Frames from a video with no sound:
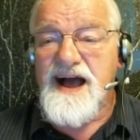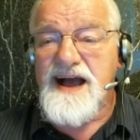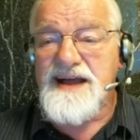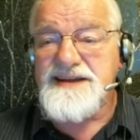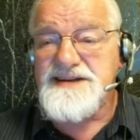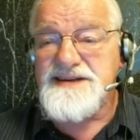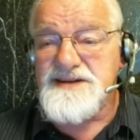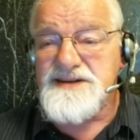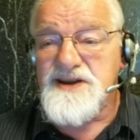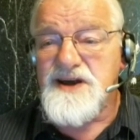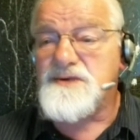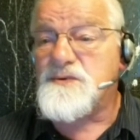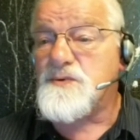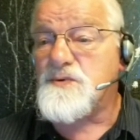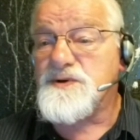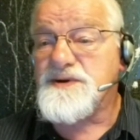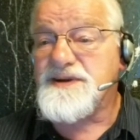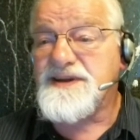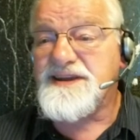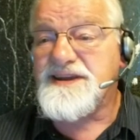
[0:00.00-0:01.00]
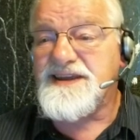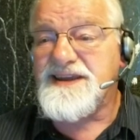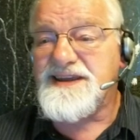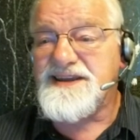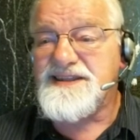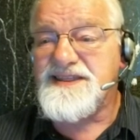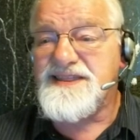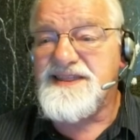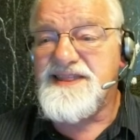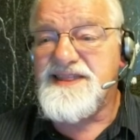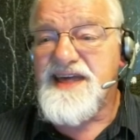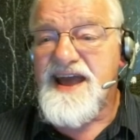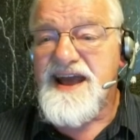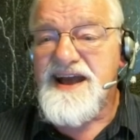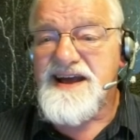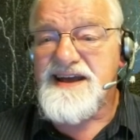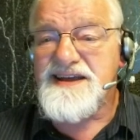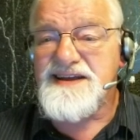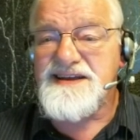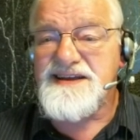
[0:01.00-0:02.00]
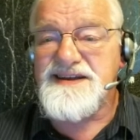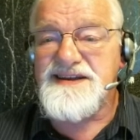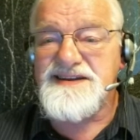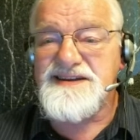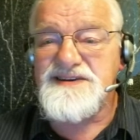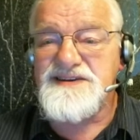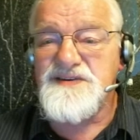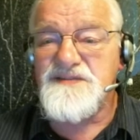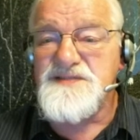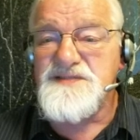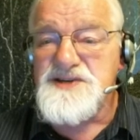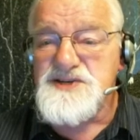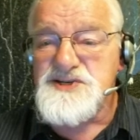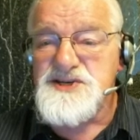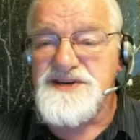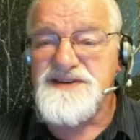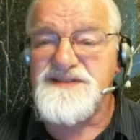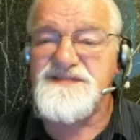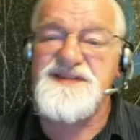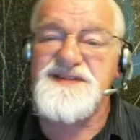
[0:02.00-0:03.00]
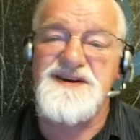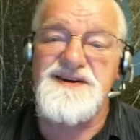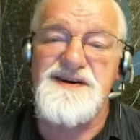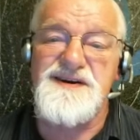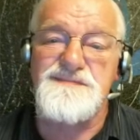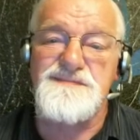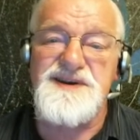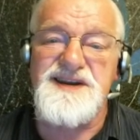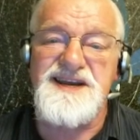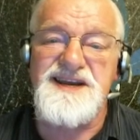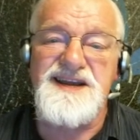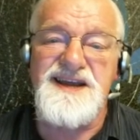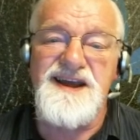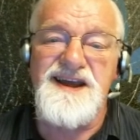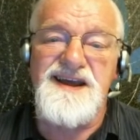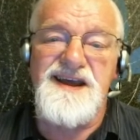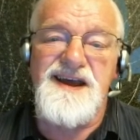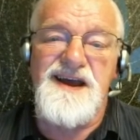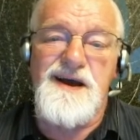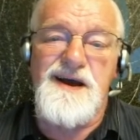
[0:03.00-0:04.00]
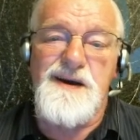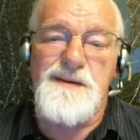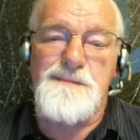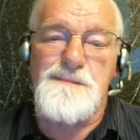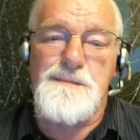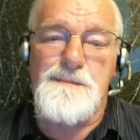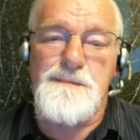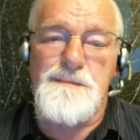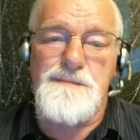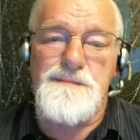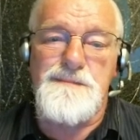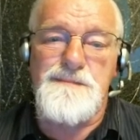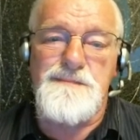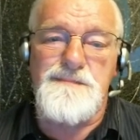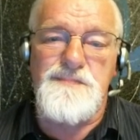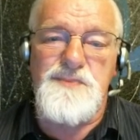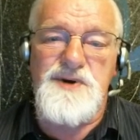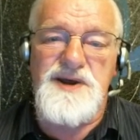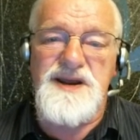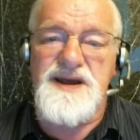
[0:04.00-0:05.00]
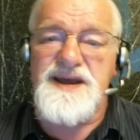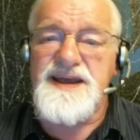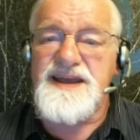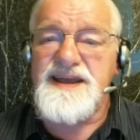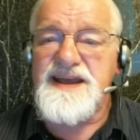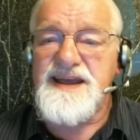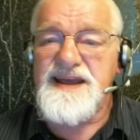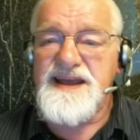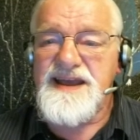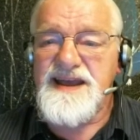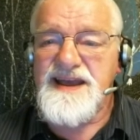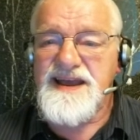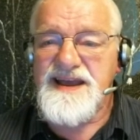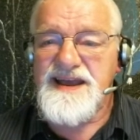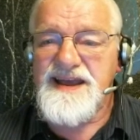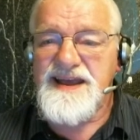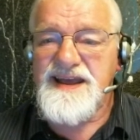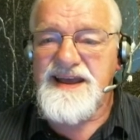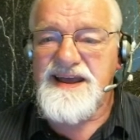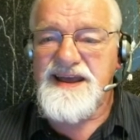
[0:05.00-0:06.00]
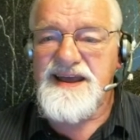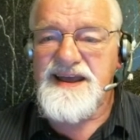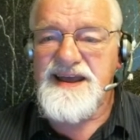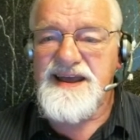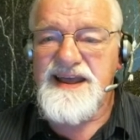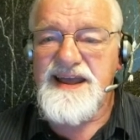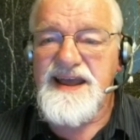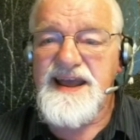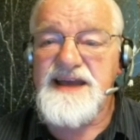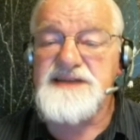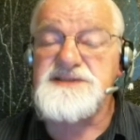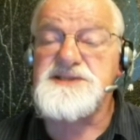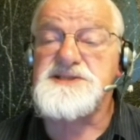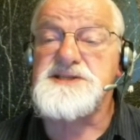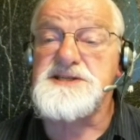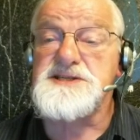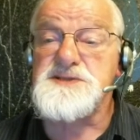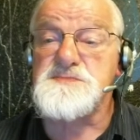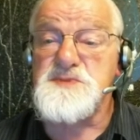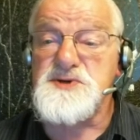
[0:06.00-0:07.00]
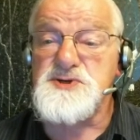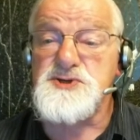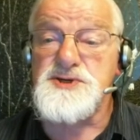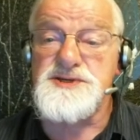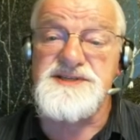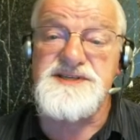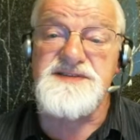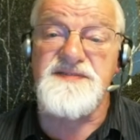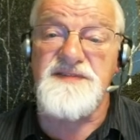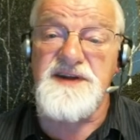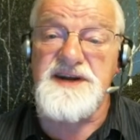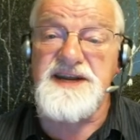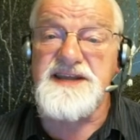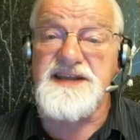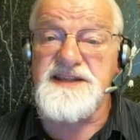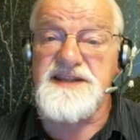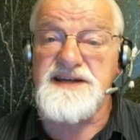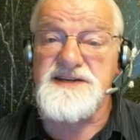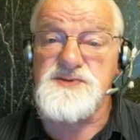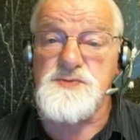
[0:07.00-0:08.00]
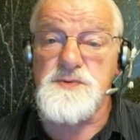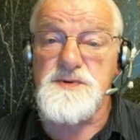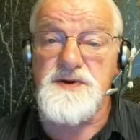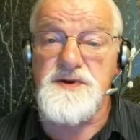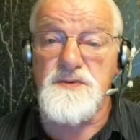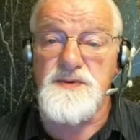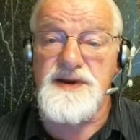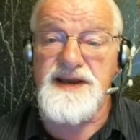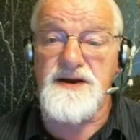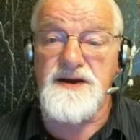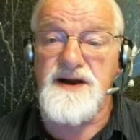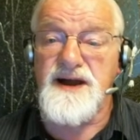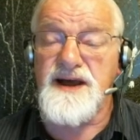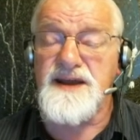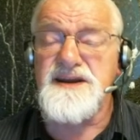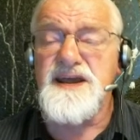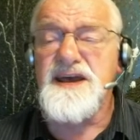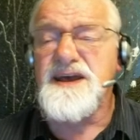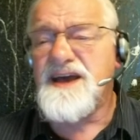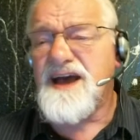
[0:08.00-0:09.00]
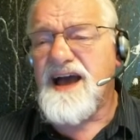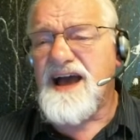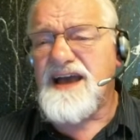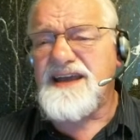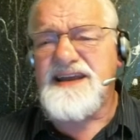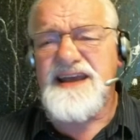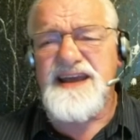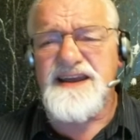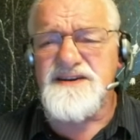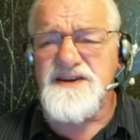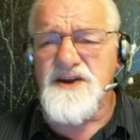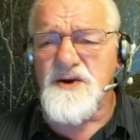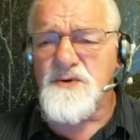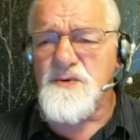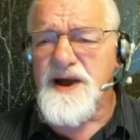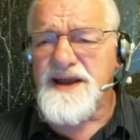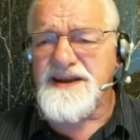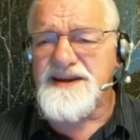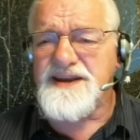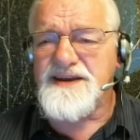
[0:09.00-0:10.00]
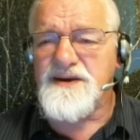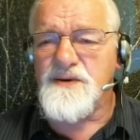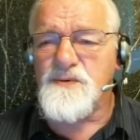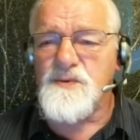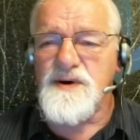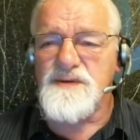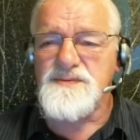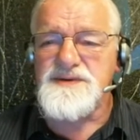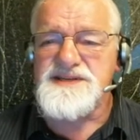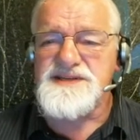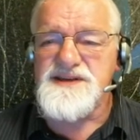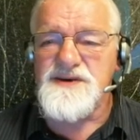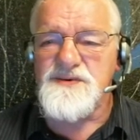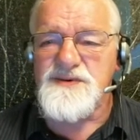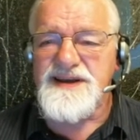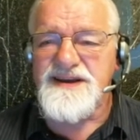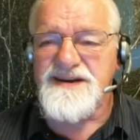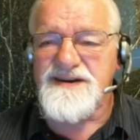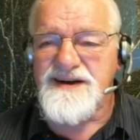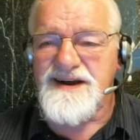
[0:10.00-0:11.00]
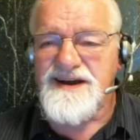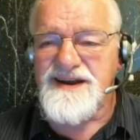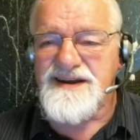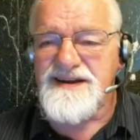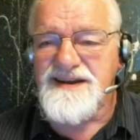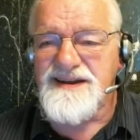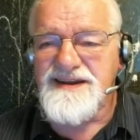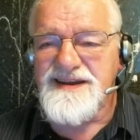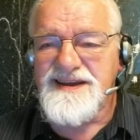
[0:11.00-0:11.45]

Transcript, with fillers: I did not work in that division of the company, but I had suspicions funny things were going on. I had no idea what was going on